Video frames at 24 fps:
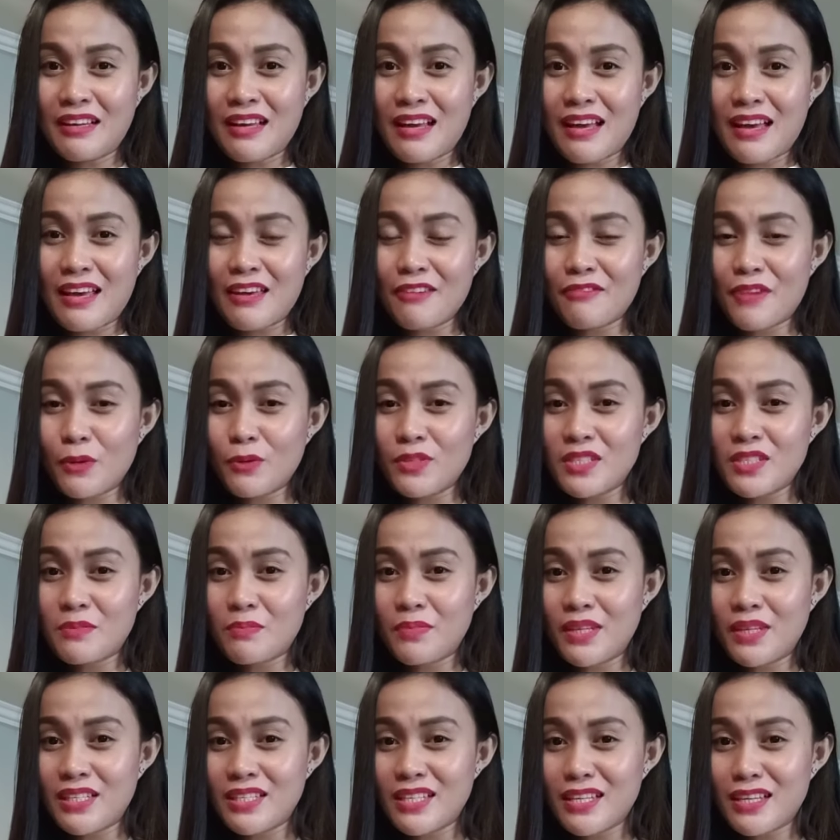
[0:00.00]
was
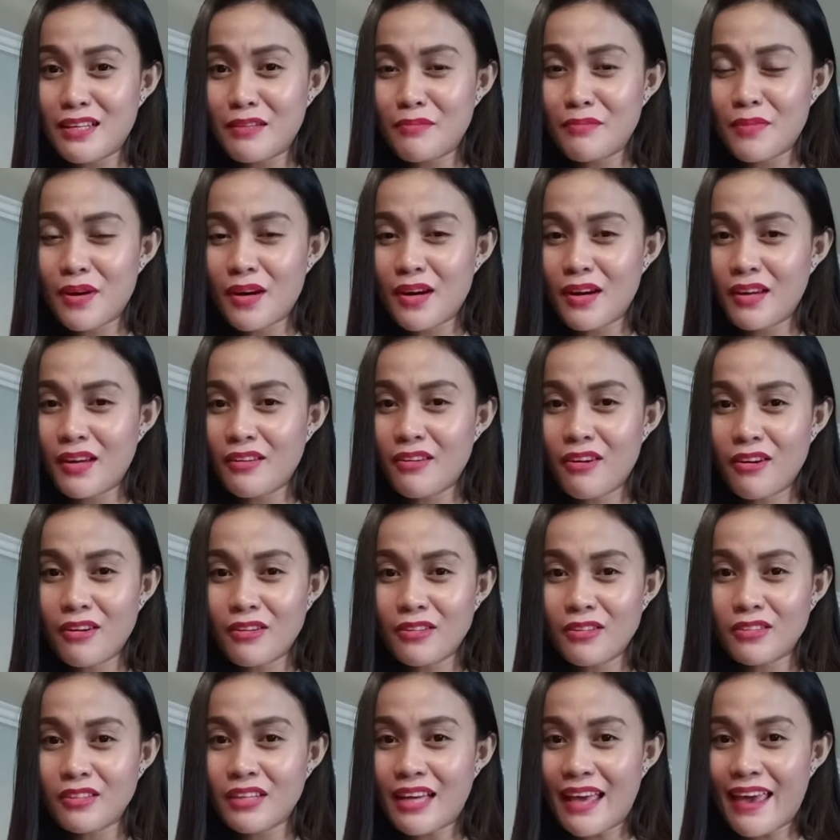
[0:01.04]
bitten by
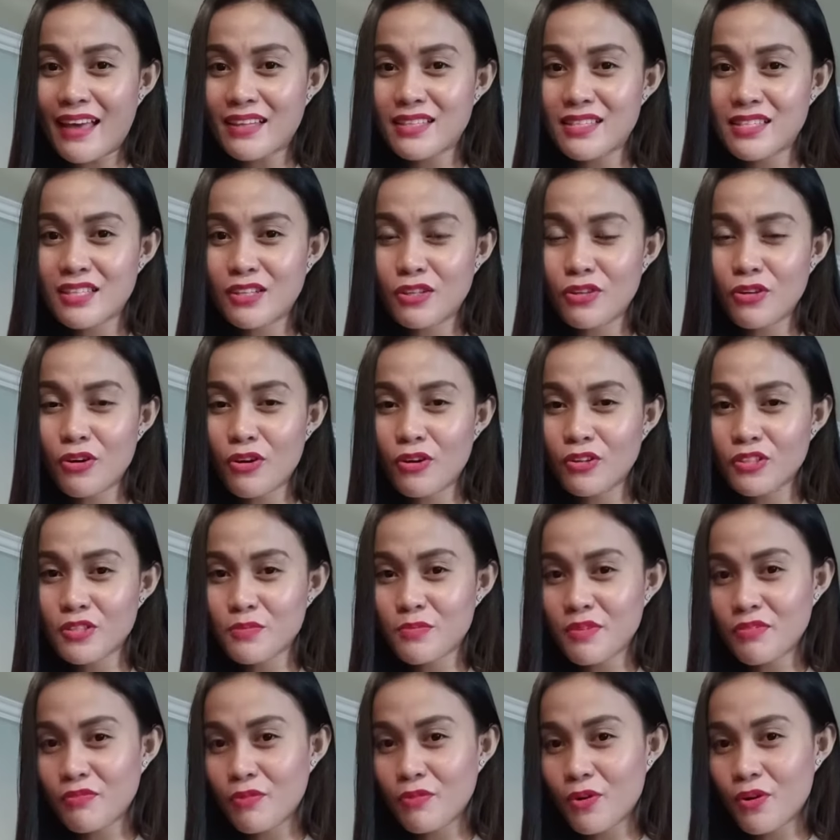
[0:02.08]
cats and dogs
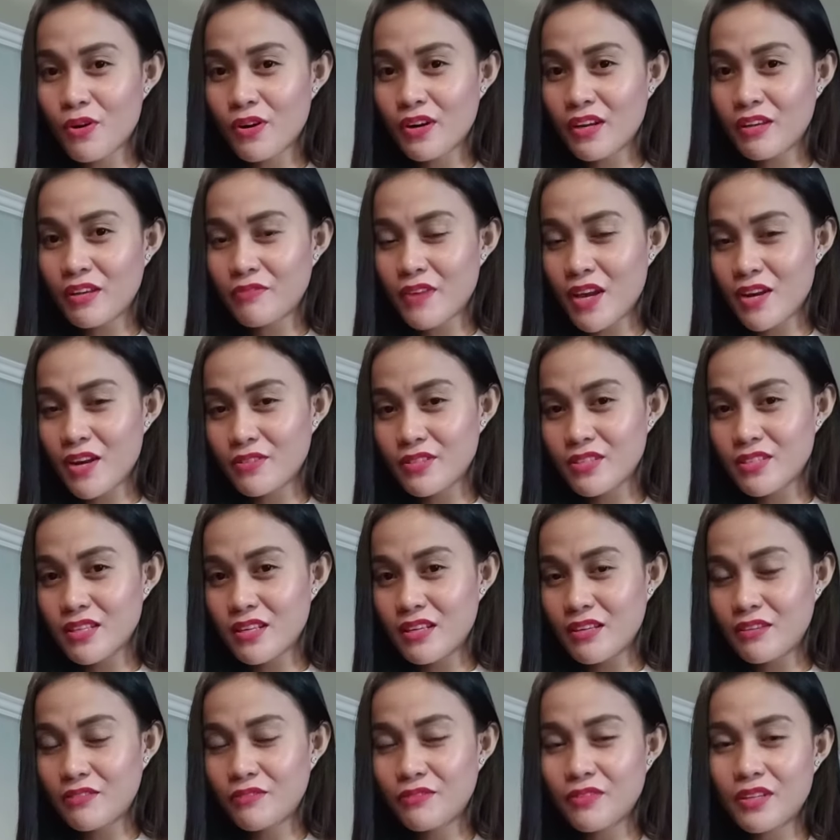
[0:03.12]
before, if I
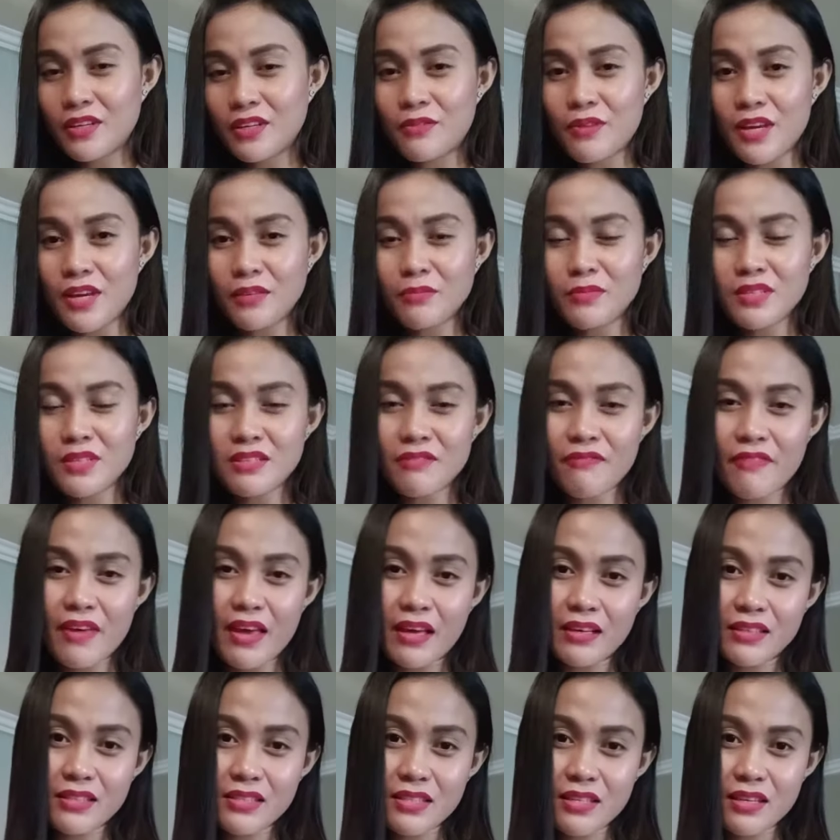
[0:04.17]
received rabies
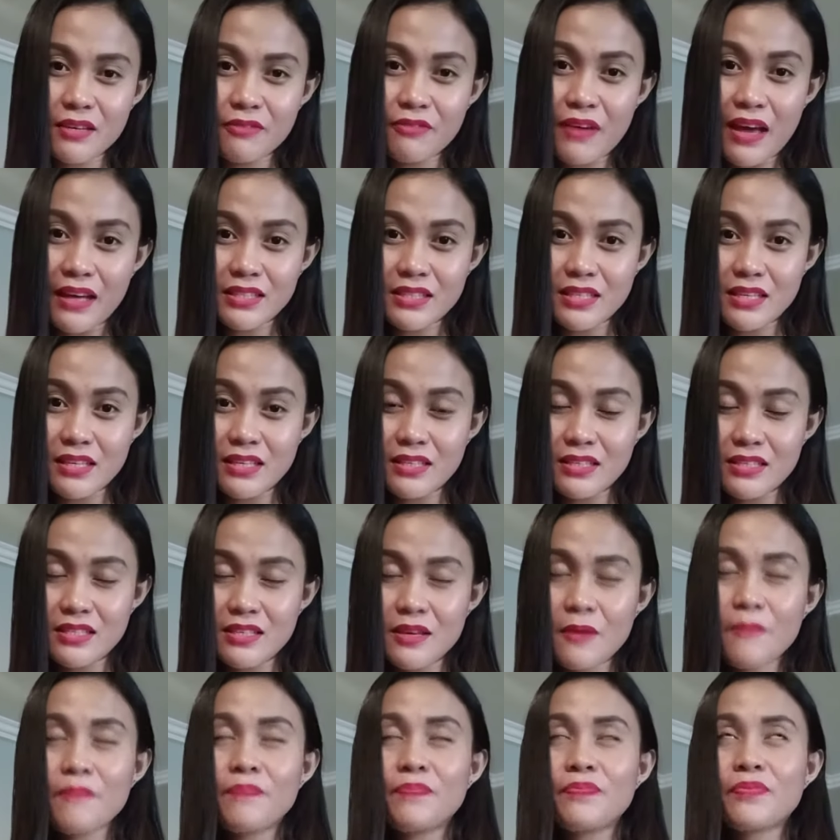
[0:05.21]
vaccines.
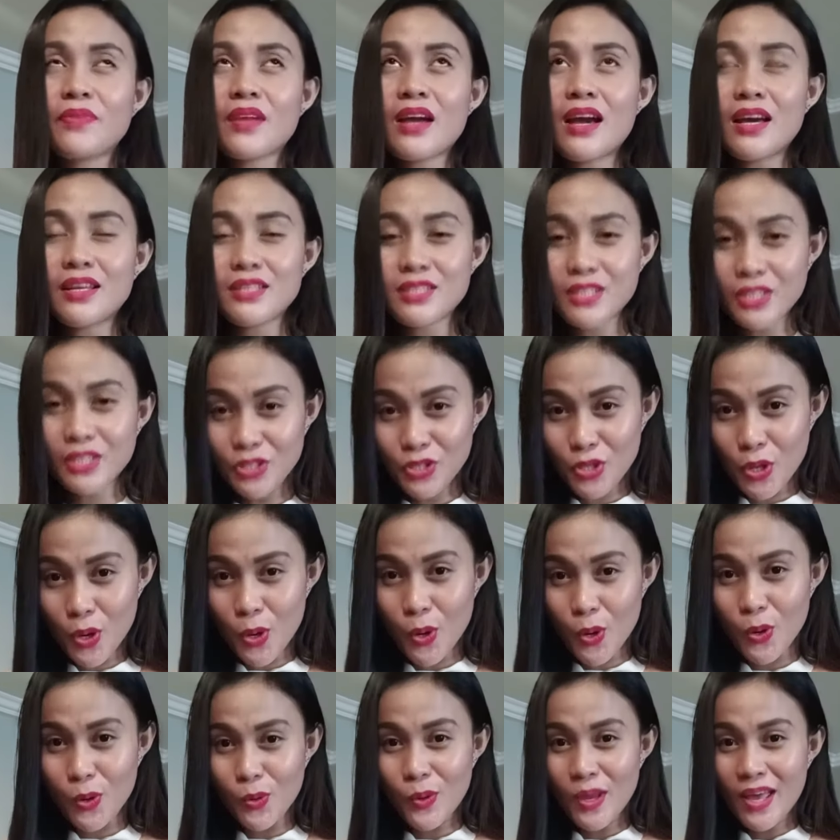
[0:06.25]
I said
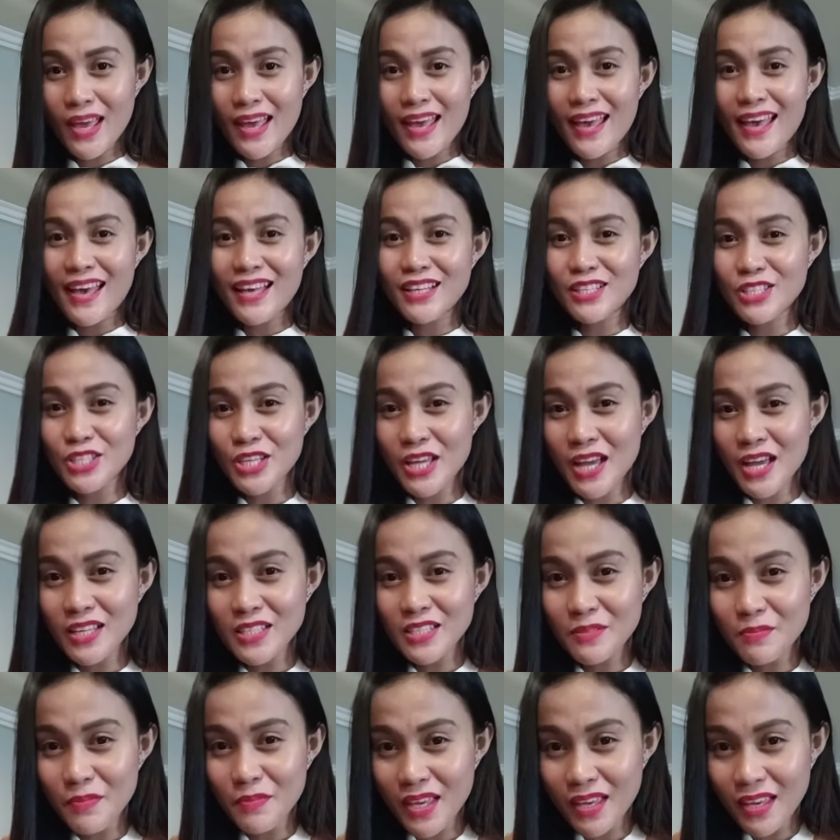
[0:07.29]
no. And she
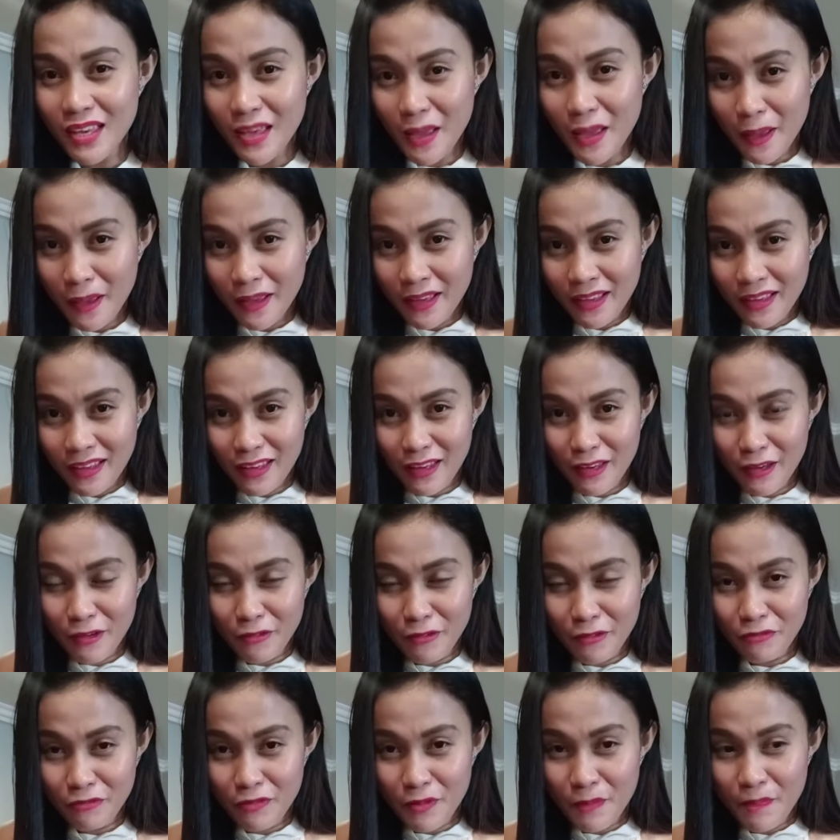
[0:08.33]
asked me
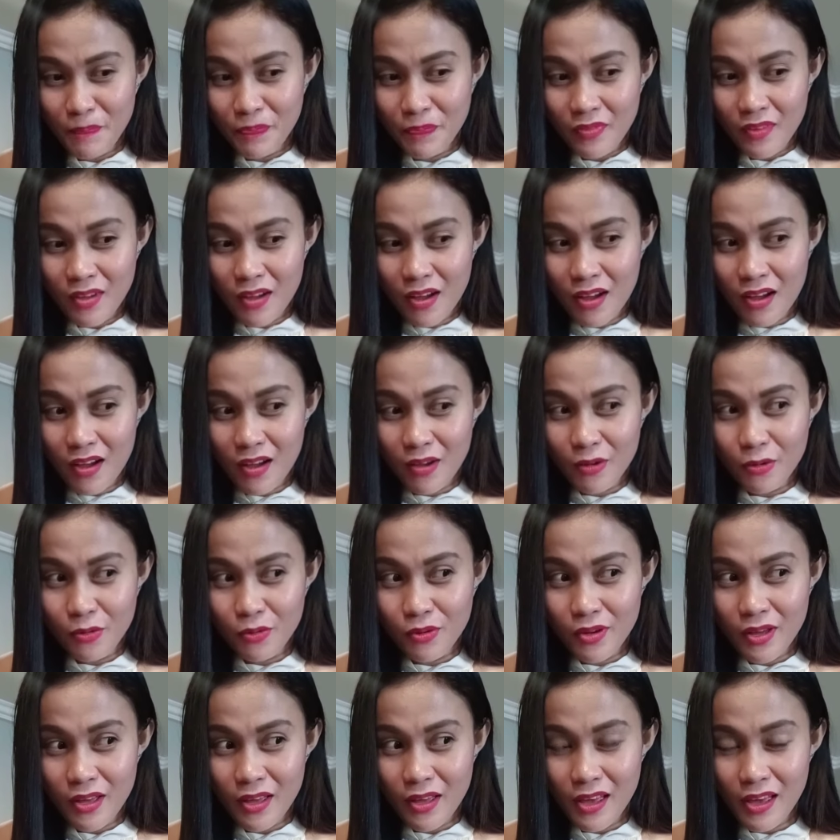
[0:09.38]
if
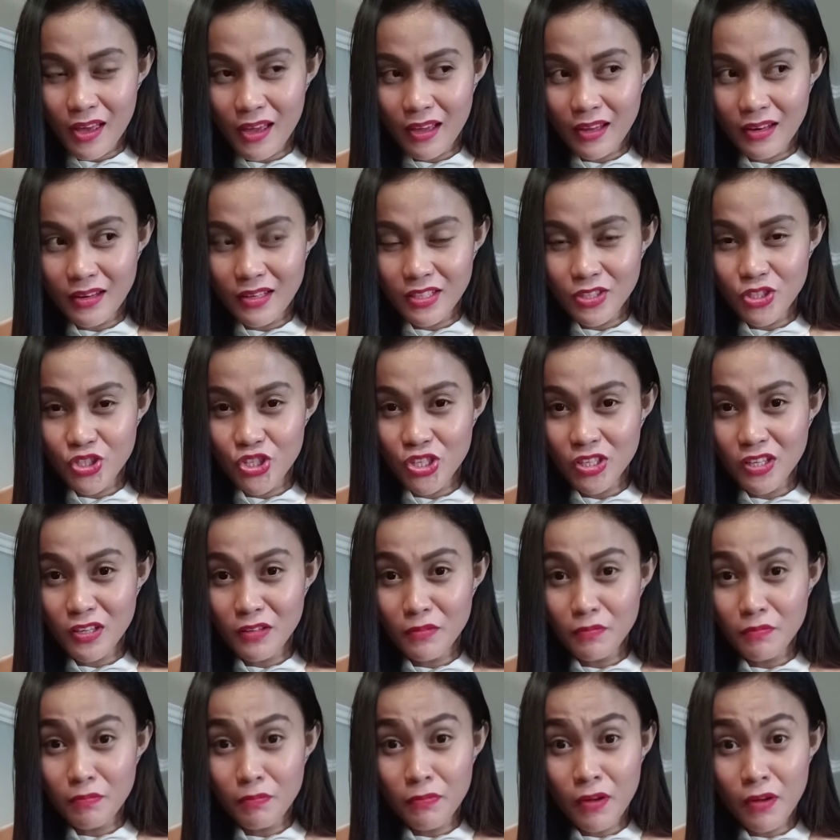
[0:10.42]
I had
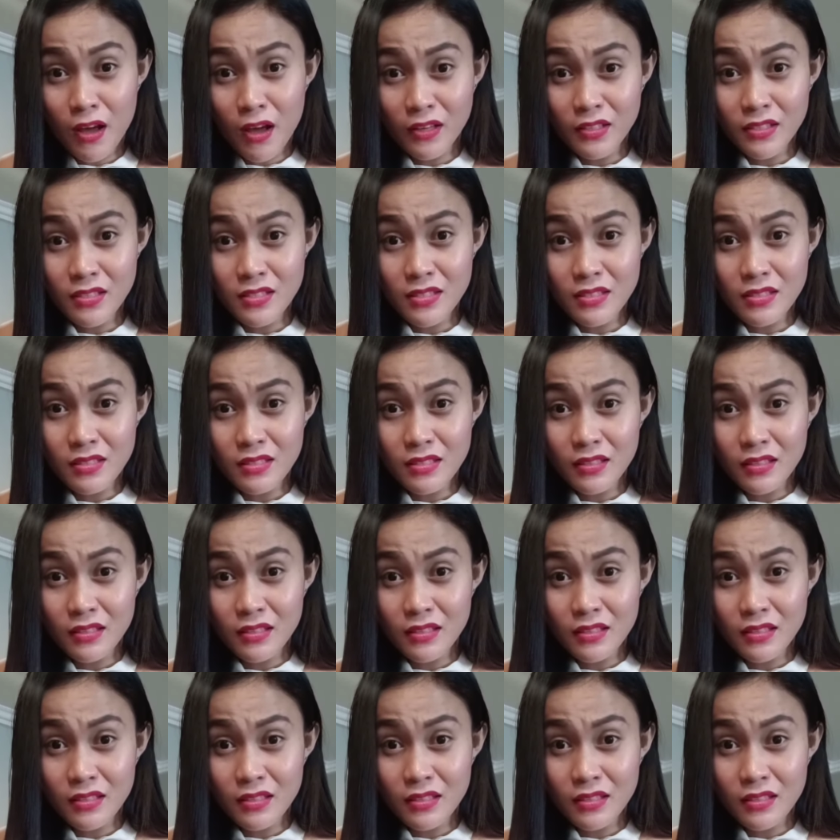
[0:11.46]
chicken pox